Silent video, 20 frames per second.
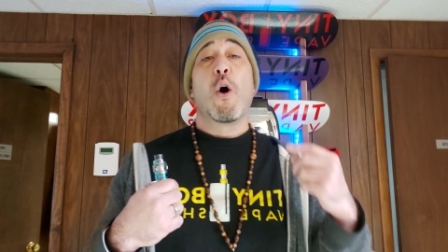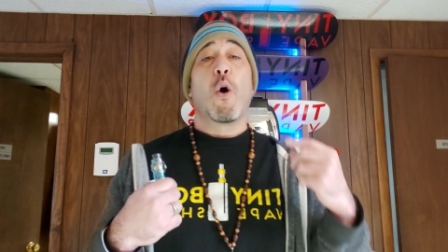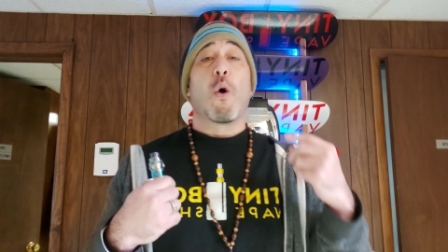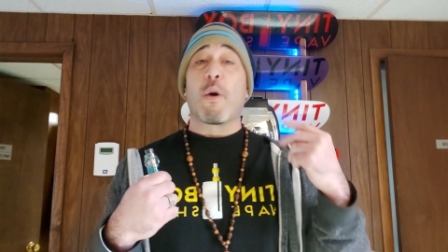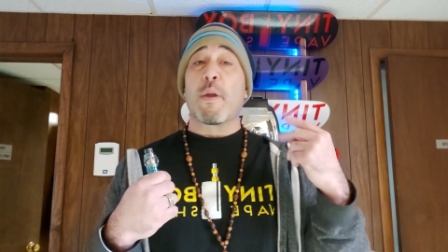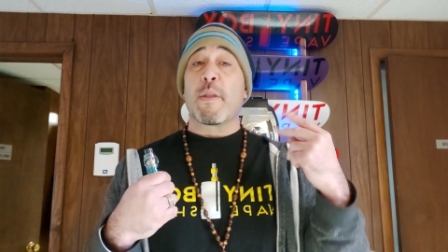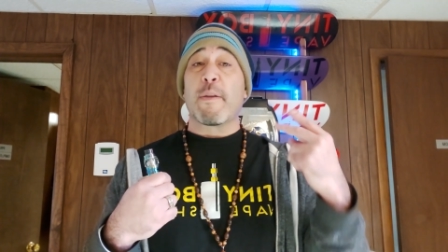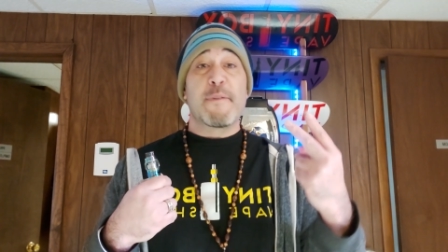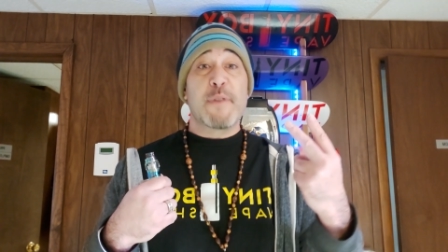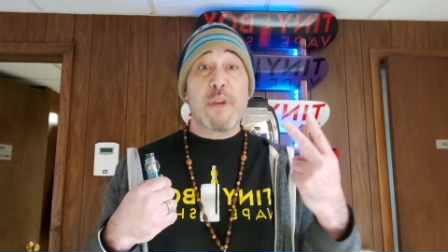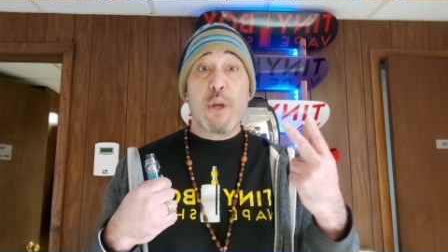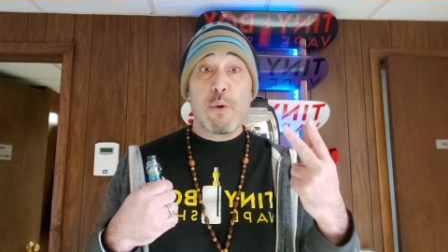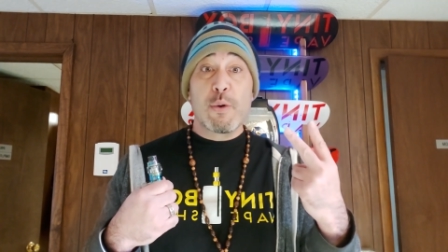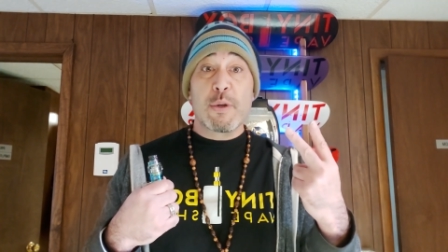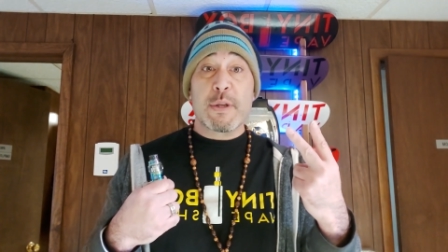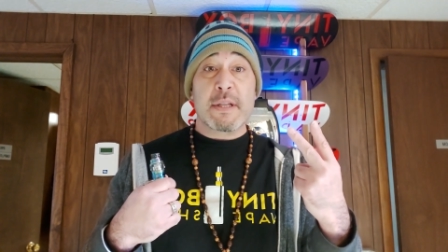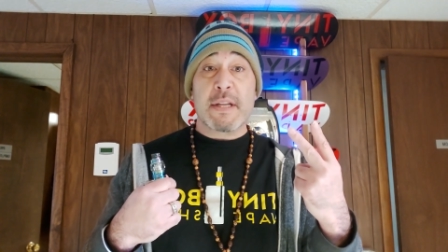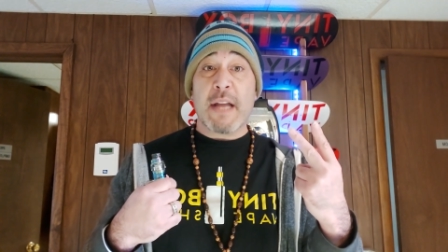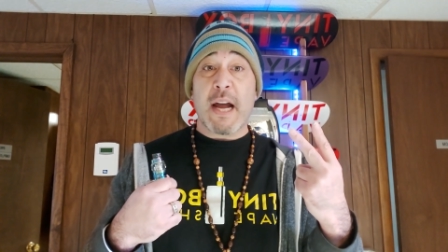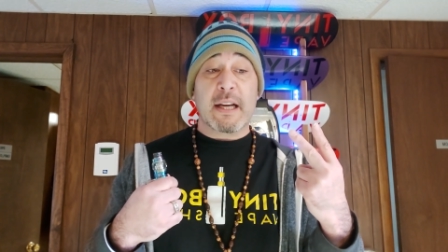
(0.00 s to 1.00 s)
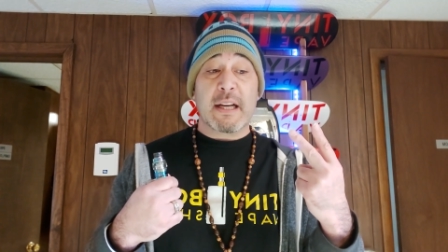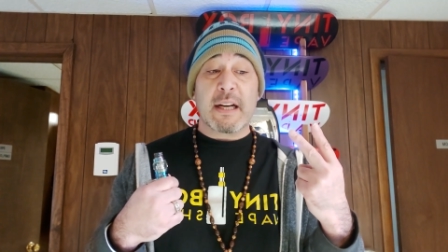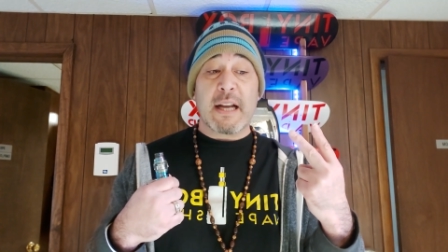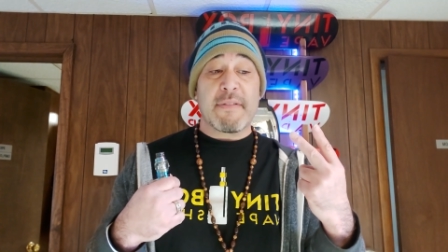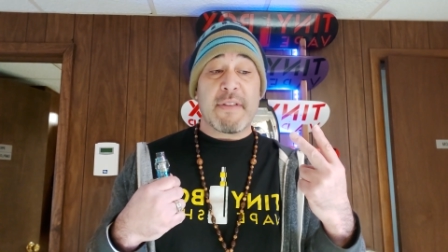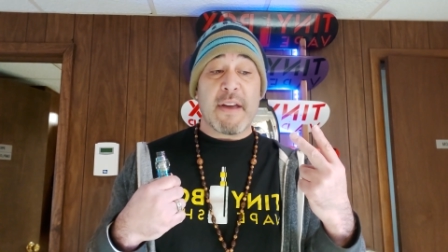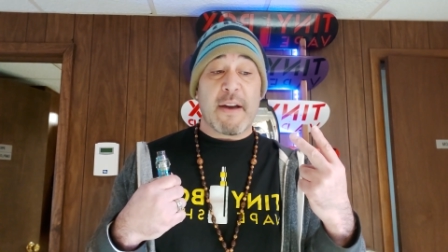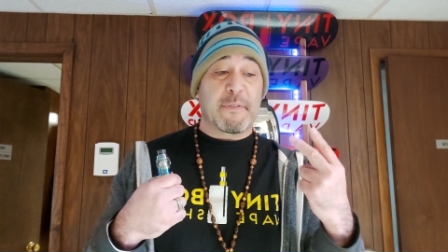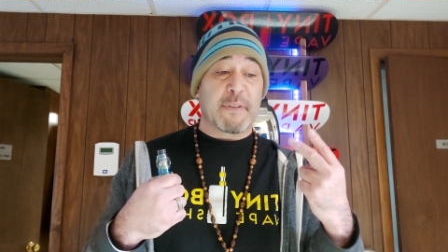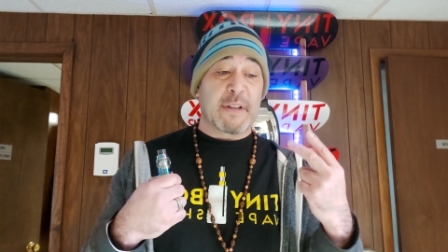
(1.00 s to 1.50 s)
or the Views is not gonna
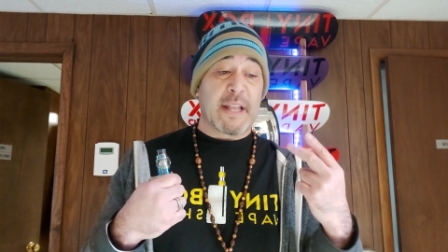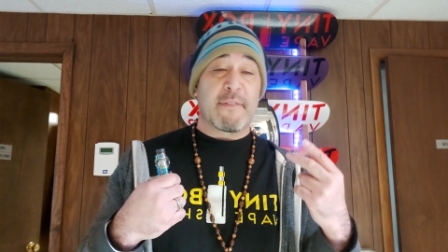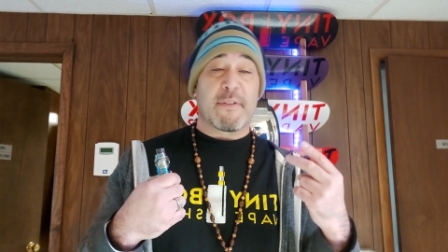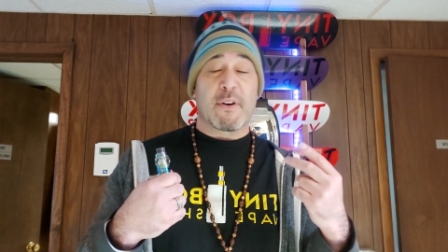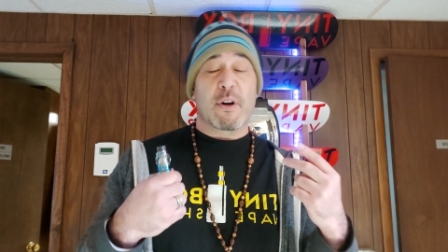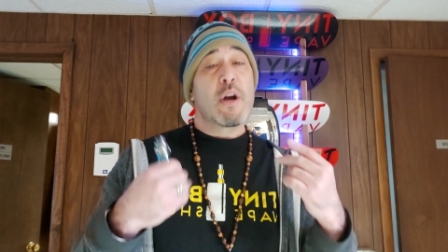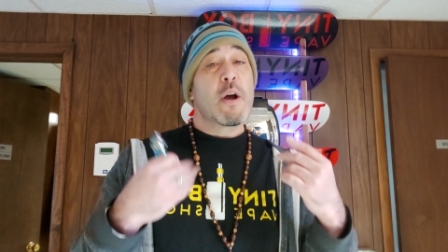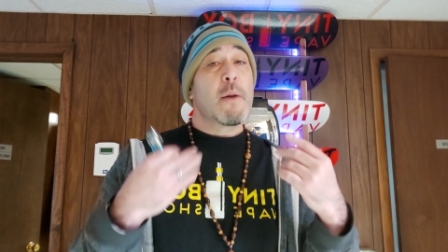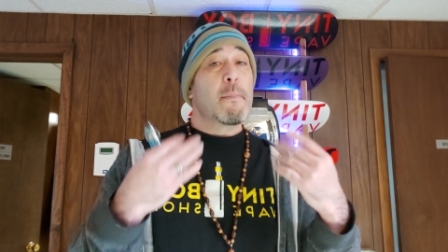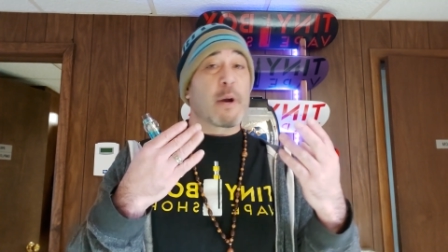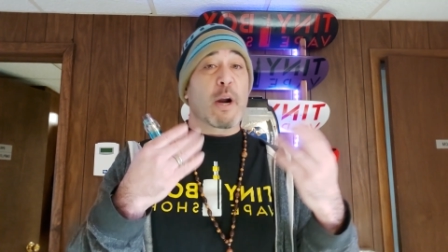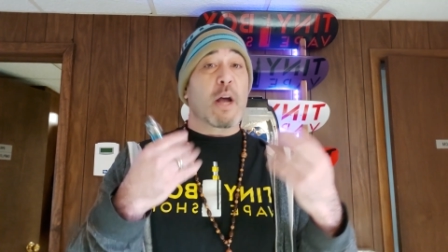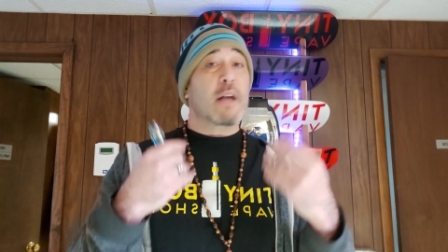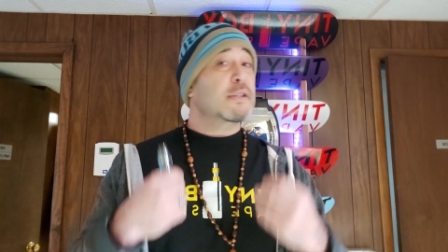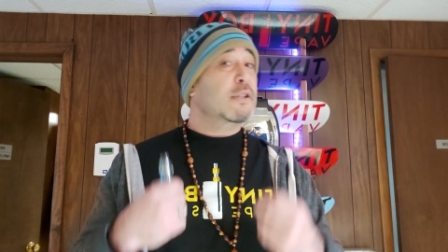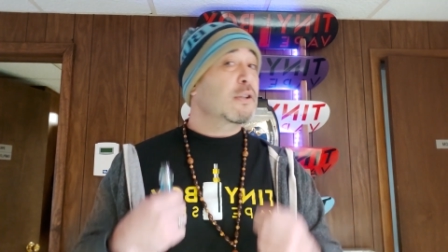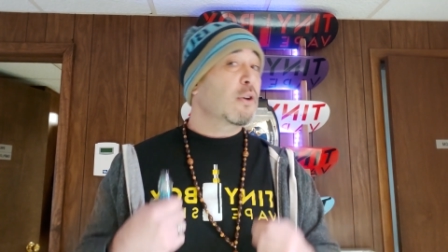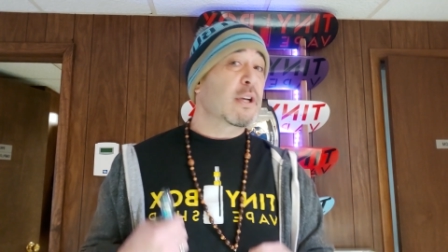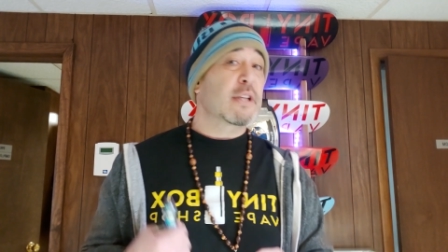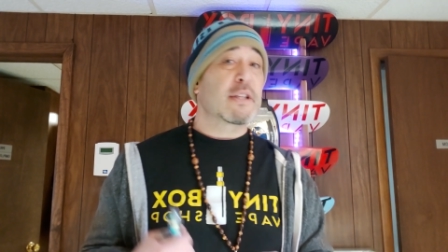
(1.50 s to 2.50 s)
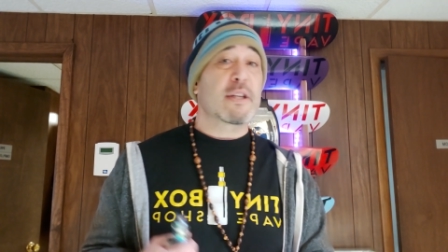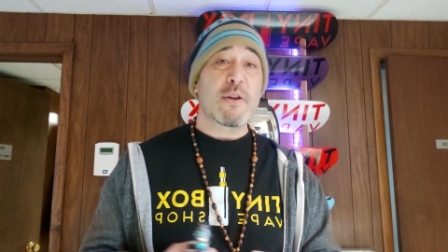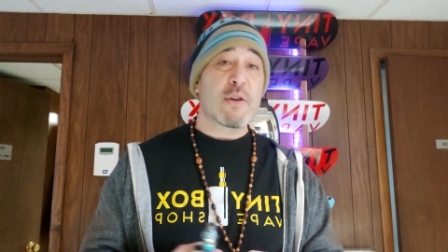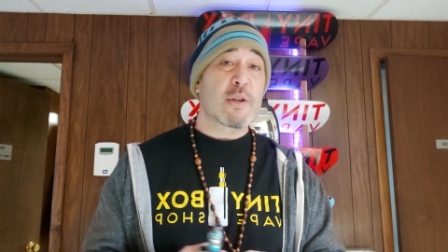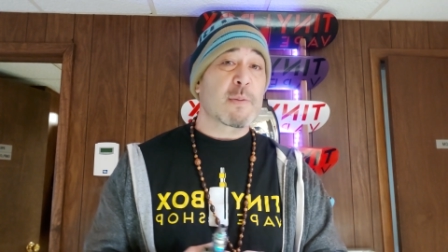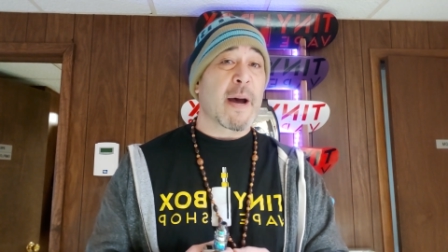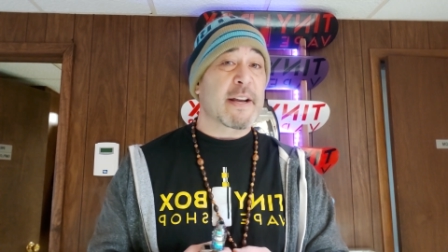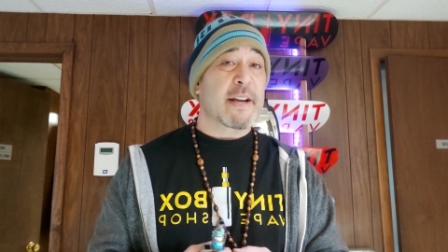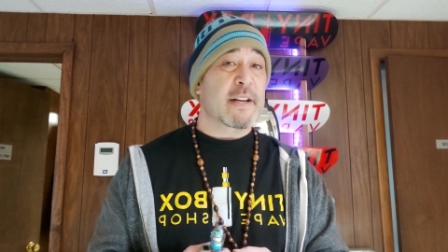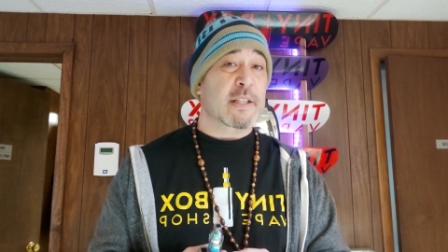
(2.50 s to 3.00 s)
have that flavor, but I'll still get to
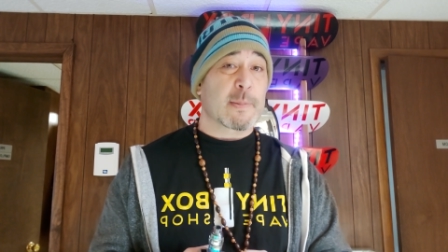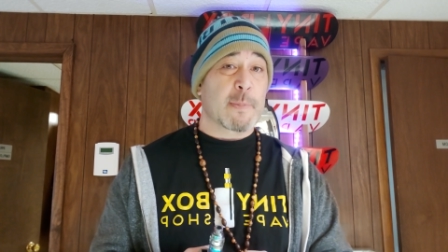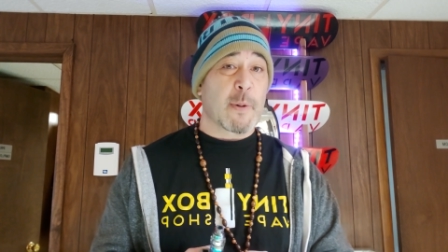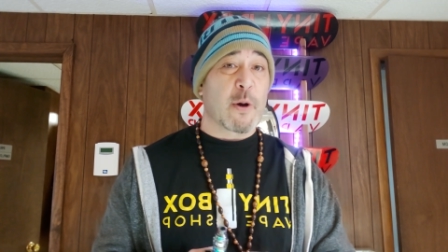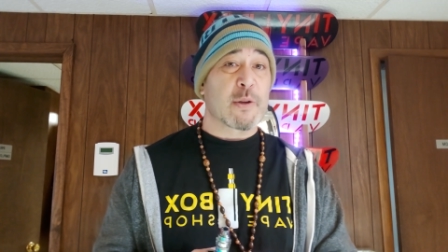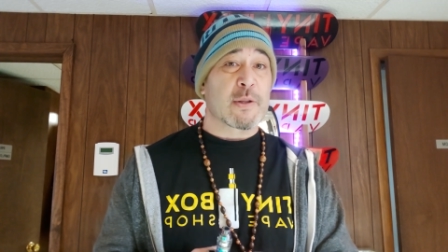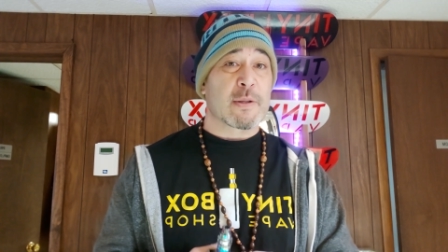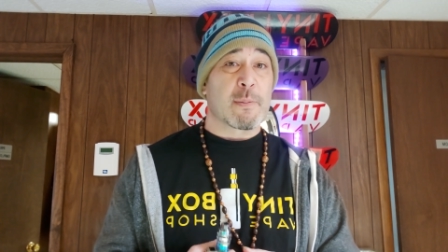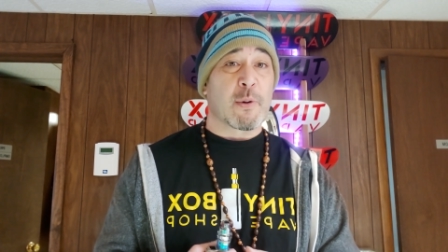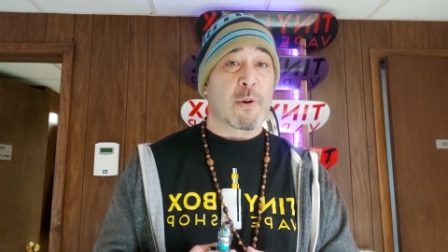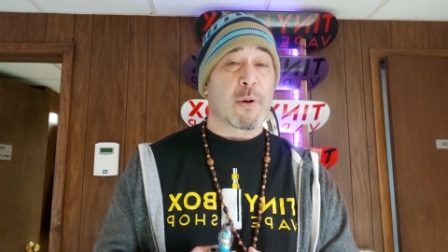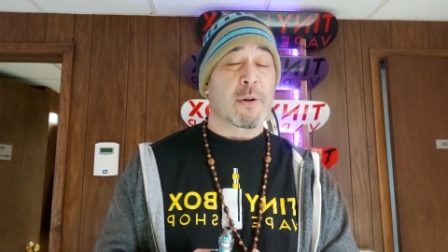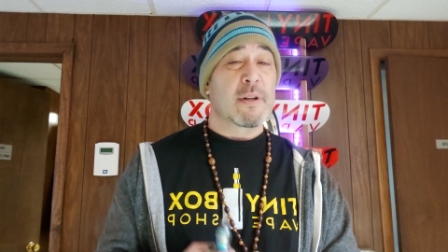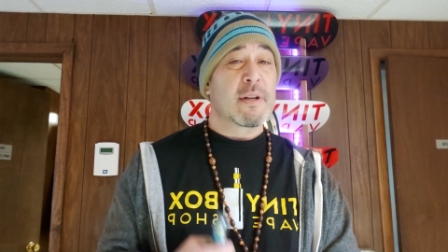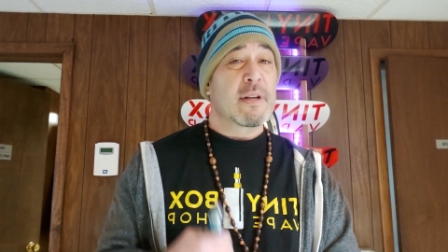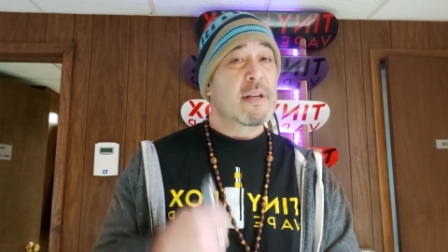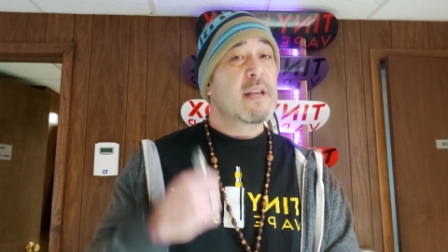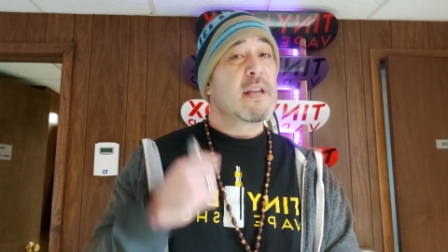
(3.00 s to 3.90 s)
use my disposable.